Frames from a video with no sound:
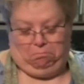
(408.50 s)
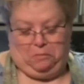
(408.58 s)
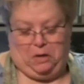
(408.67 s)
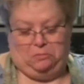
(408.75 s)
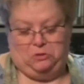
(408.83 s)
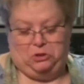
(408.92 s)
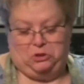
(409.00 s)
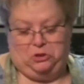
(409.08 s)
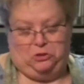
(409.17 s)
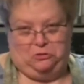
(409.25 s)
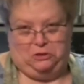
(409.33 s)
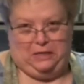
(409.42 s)
I'm just going
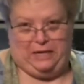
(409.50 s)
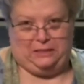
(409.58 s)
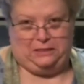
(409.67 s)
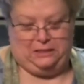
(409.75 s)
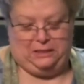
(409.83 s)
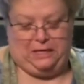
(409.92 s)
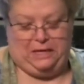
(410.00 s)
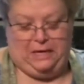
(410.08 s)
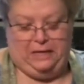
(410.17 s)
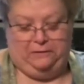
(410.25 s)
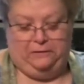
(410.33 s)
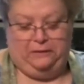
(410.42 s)
to use the last of the
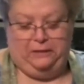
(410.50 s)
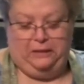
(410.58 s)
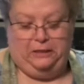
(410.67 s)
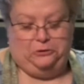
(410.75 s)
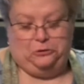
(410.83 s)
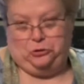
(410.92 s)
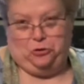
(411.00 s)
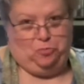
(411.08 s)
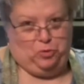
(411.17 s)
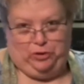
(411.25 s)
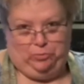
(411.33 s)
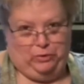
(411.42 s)
can. There's no
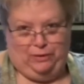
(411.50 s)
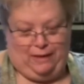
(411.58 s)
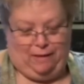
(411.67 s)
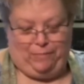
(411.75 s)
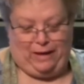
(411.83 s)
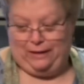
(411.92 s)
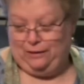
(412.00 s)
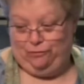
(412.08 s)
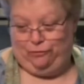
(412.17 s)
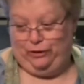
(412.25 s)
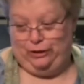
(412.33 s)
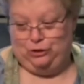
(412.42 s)
point putting that back in the
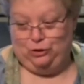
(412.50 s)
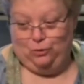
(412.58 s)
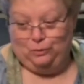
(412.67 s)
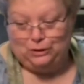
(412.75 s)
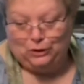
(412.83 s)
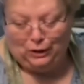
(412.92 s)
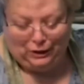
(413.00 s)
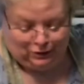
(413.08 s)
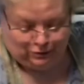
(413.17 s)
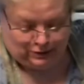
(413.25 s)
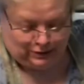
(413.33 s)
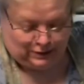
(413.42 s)
fridge. No one's going to
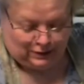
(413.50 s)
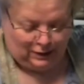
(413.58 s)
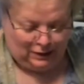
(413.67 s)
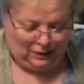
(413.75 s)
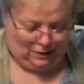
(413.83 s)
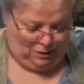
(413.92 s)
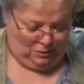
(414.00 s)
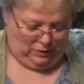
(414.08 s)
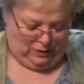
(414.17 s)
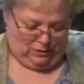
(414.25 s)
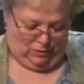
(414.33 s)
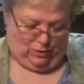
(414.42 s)
use it.
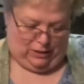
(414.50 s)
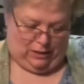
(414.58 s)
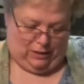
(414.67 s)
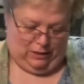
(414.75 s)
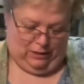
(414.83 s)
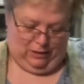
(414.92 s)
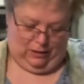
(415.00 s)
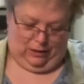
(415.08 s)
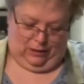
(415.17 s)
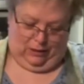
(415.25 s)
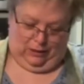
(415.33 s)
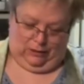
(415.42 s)
Okie dokie.
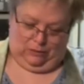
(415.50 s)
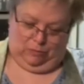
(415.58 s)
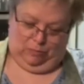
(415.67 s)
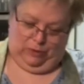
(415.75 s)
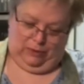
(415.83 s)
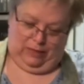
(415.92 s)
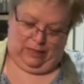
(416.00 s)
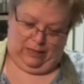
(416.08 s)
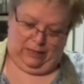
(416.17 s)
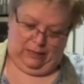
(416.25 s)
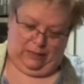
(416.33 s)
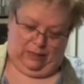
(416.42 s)
So we'll put that
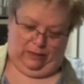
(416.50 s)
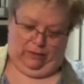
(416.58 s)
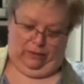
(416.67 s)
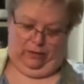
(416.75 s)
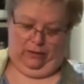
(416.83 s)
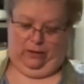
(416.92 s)
in here.